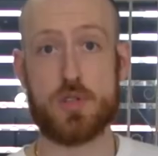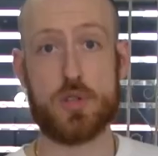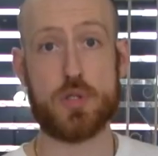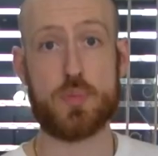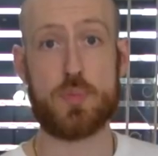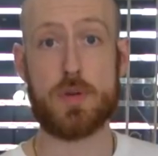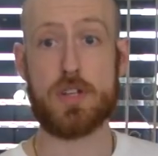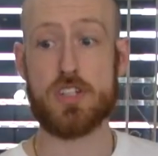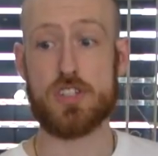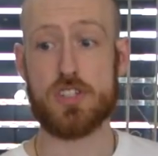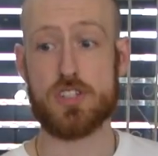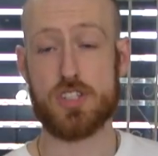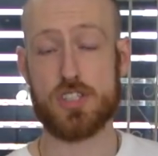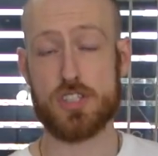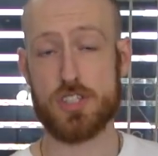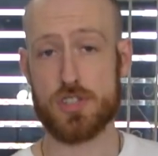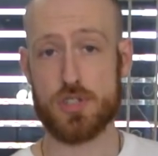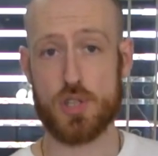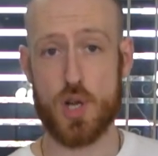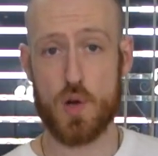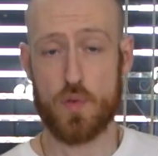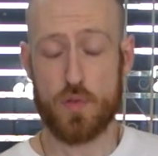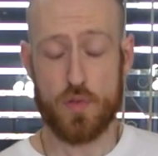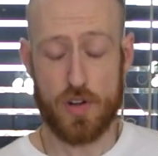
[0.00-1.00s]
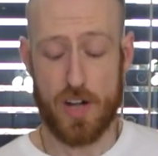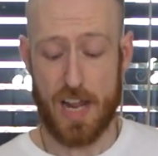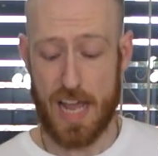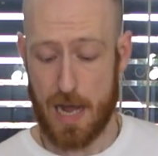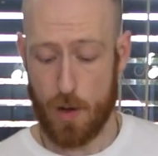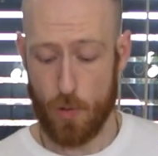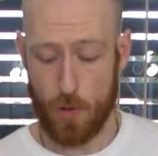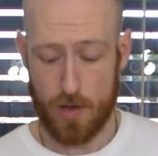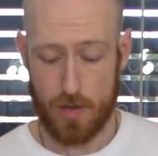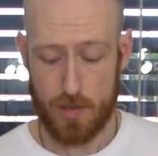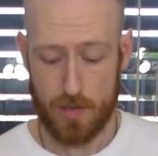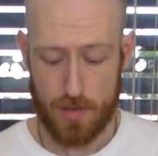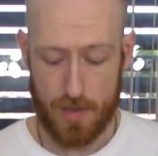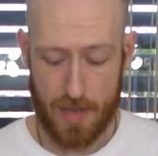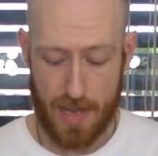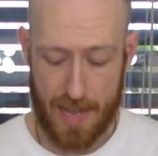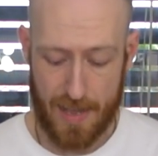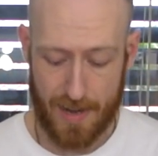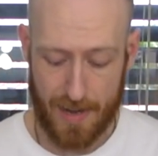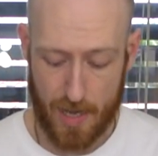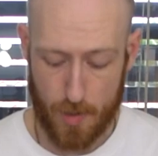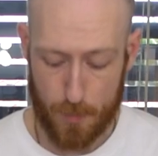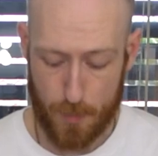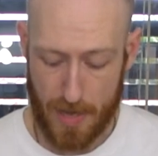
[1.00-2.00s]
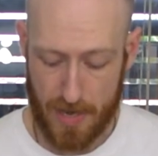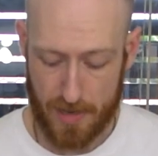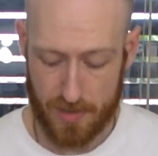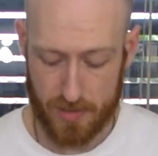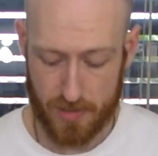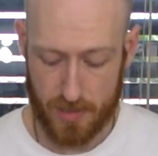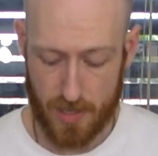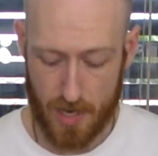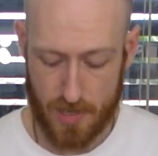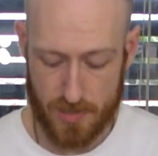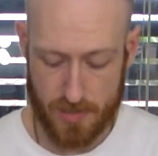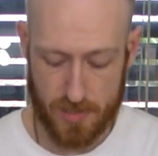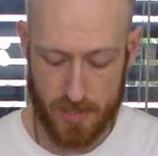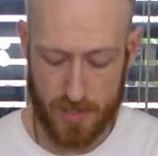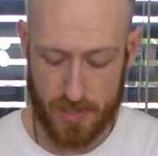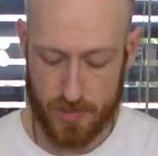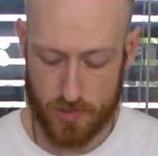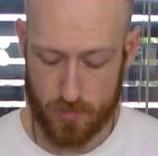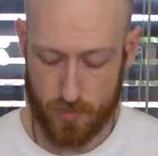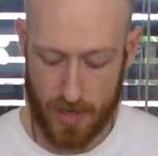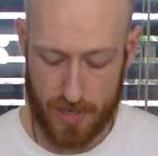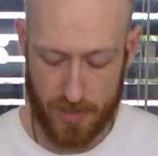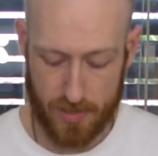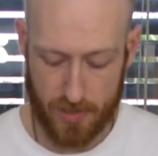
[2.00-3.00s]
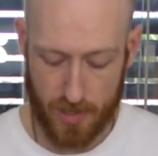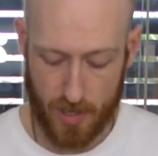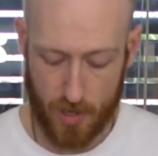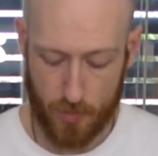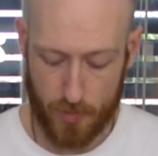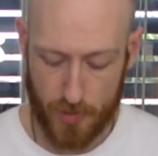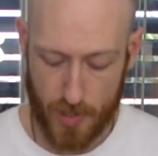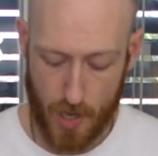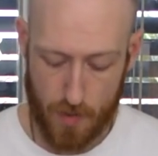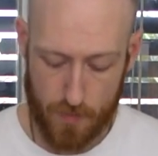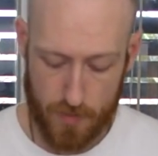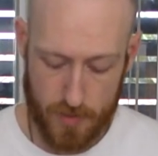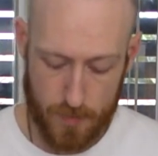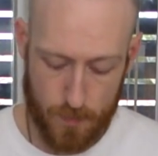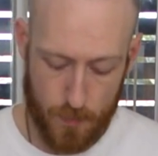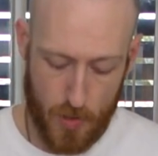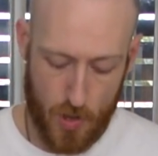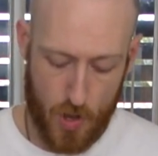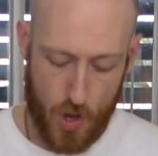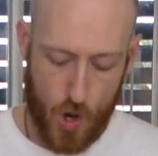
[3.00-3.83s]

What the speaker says: it's been just over an hour and our Pane Di Casa is ready to go in the oven.